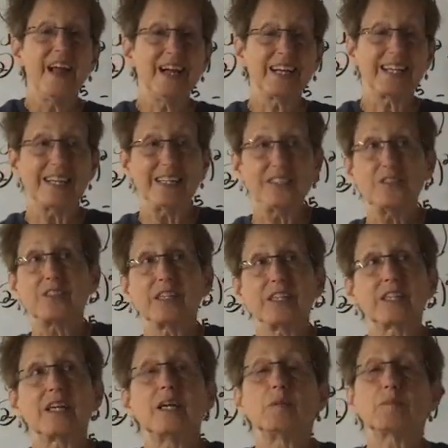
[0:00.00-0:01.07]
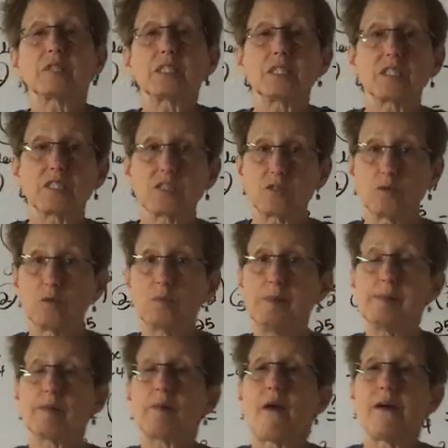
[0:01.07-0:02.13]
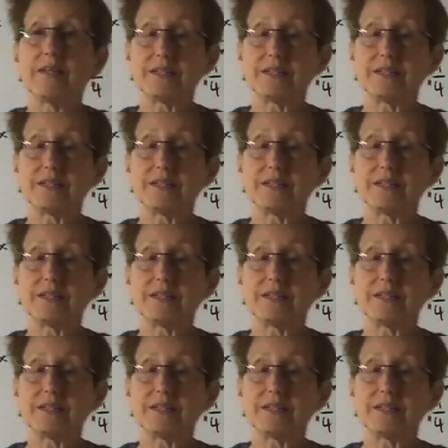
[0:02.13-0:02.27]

Again, you're going to come to the Zoom